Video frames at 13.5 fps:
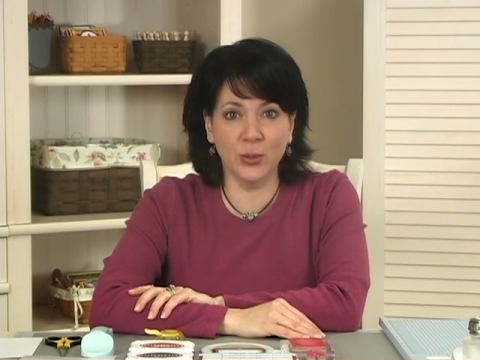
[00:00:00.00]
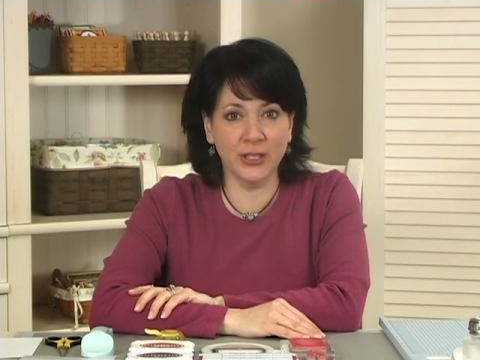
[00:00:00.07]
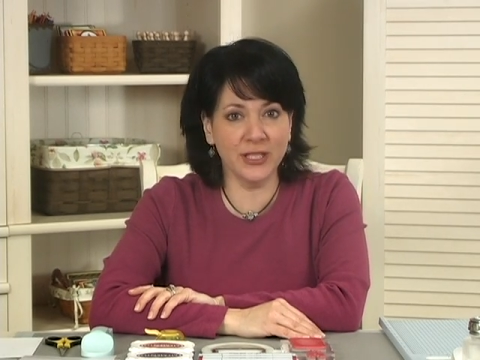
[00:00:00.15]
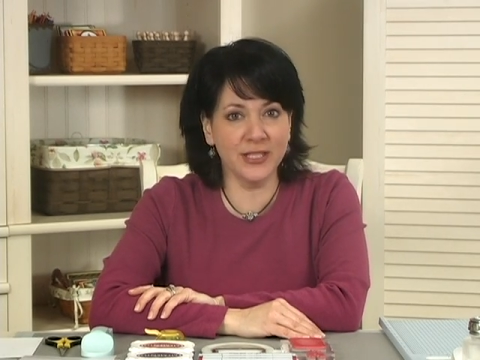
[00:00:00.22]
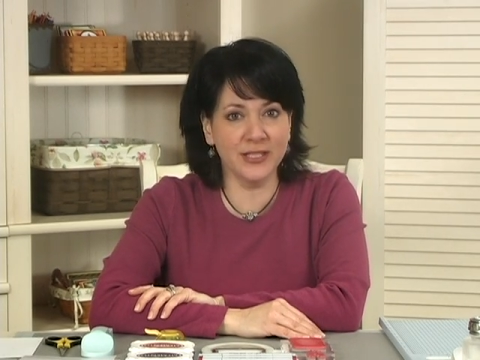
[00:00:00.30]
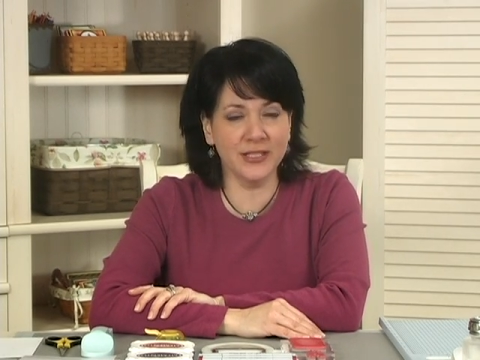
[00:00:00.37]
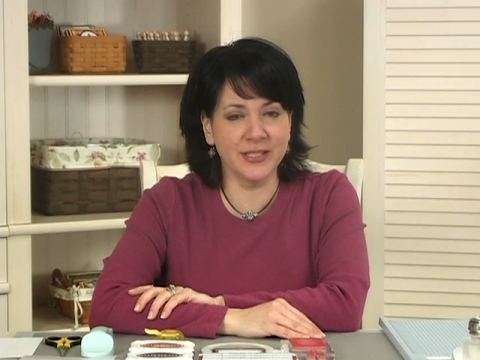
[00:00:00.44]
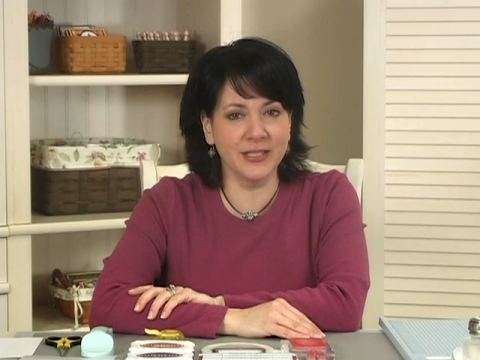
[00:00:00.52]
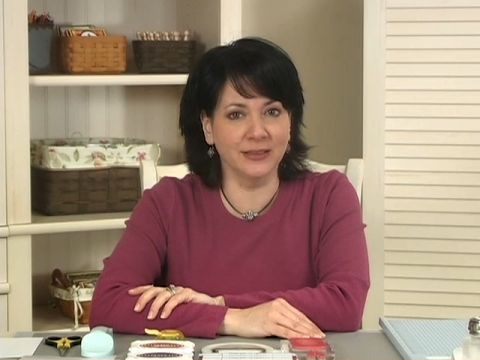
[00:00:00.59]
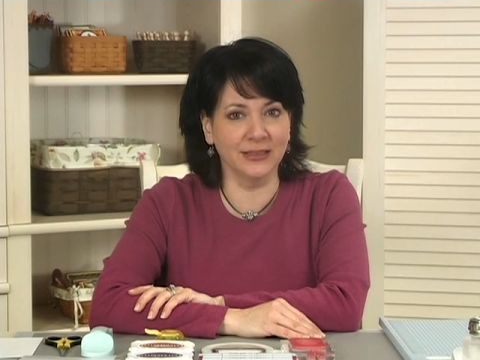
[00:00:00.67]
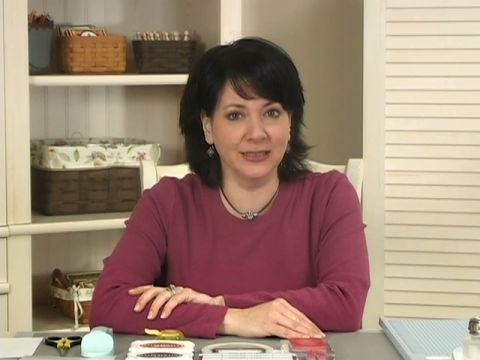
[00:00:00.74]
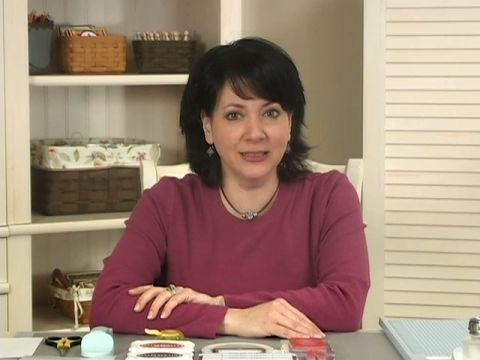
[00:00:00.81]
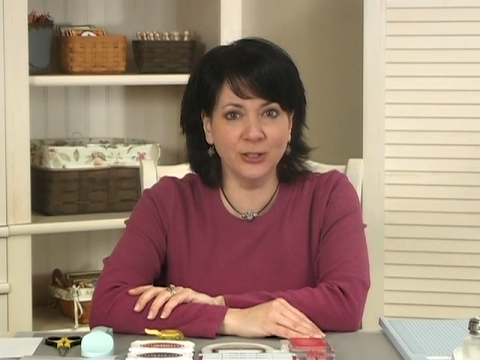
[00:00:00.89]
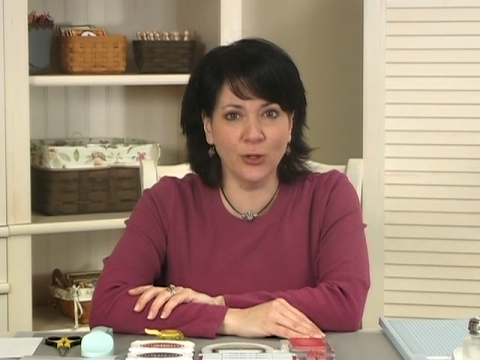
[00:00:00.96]
quick and easy
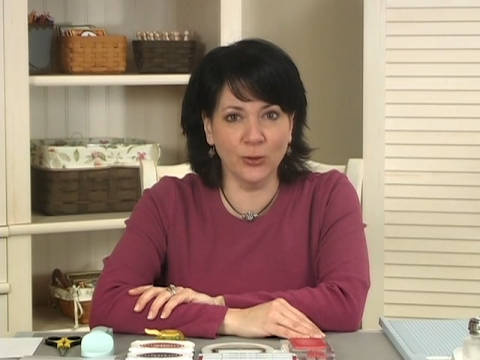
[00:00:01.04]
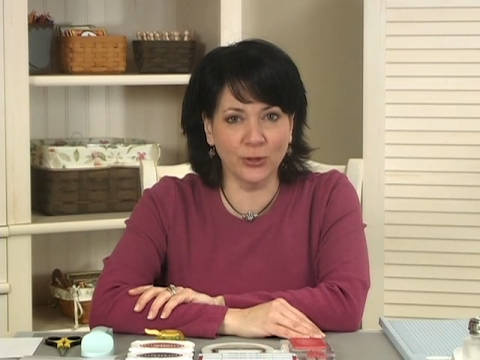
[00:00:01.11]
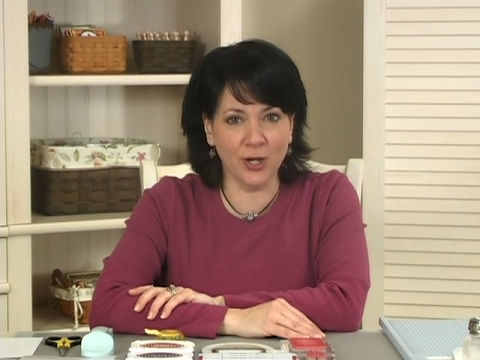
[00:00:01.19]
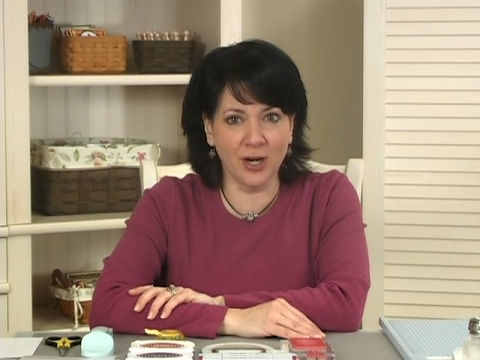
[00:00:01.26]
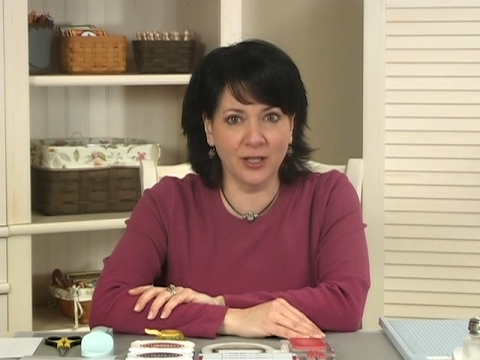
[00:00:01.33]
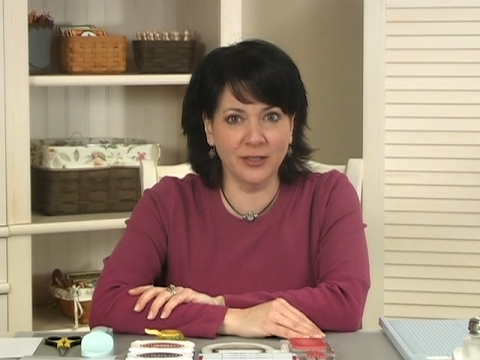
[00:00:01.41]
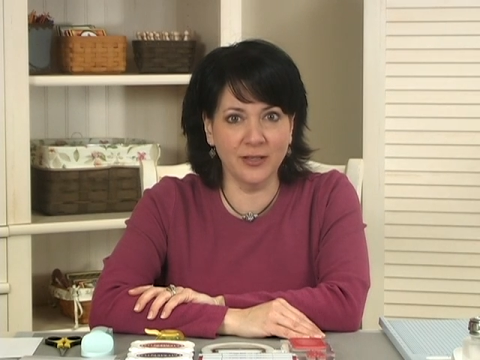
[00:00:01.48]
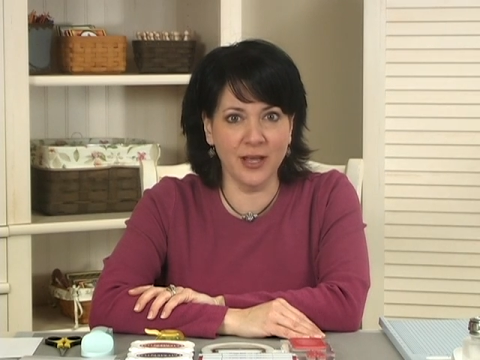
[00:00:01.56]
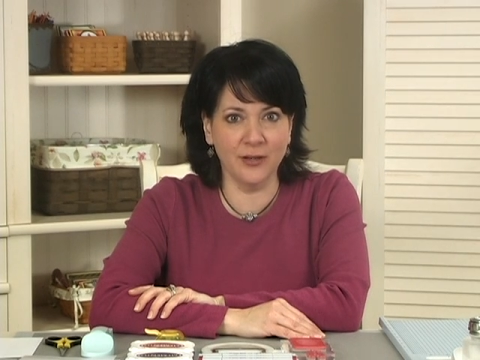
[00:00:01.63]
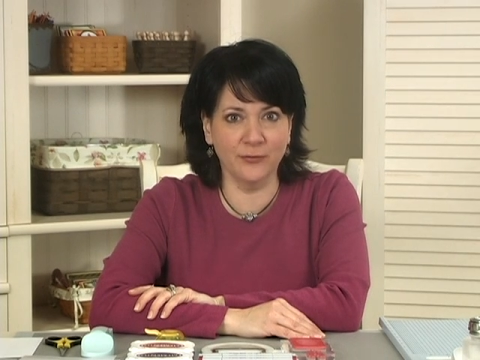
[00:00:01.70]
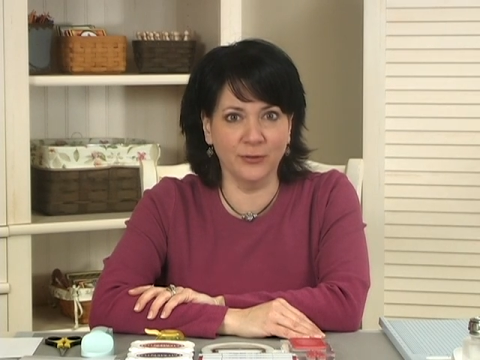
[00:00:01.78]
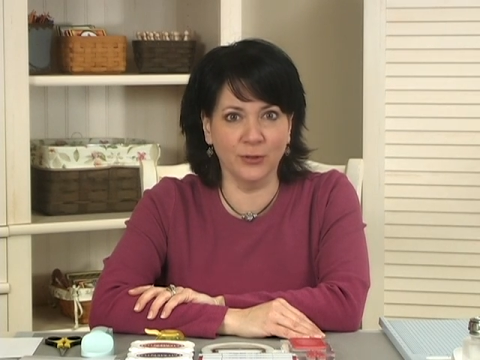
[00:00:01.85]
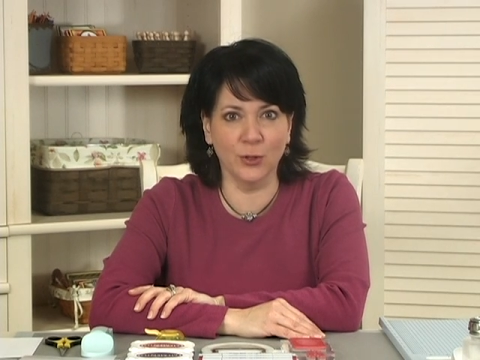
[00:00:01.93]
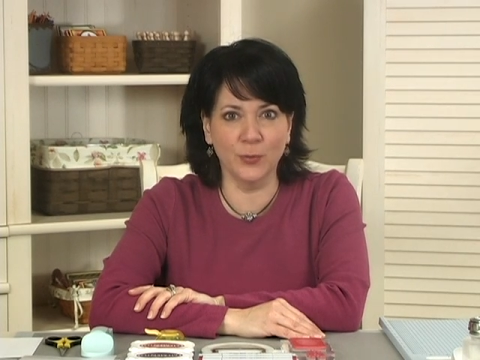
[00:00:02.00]
little note card and
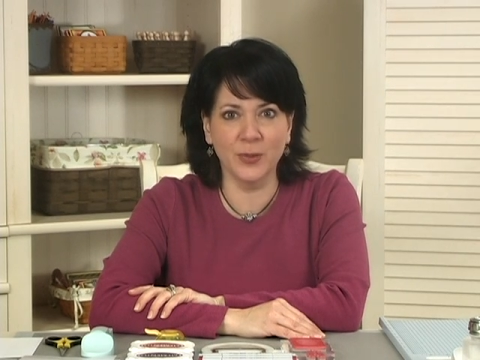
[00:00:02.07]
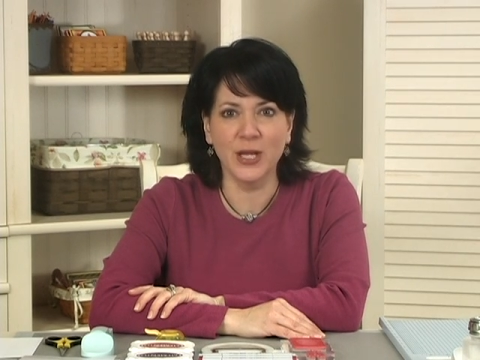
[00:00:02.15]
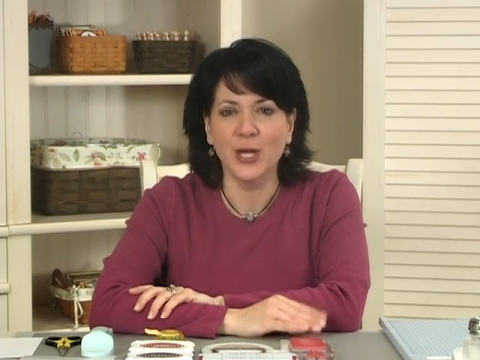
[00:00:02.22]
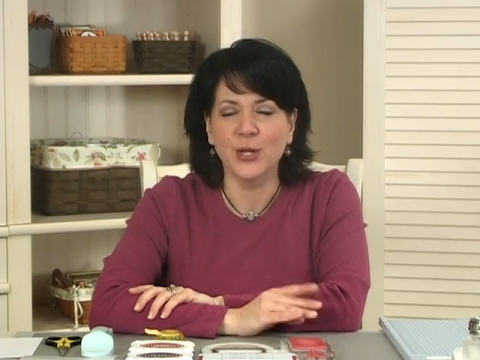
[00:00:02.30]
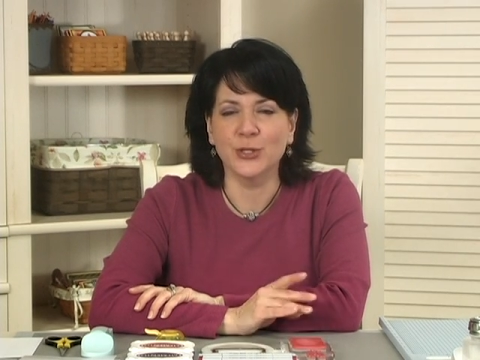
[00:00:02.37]
envelope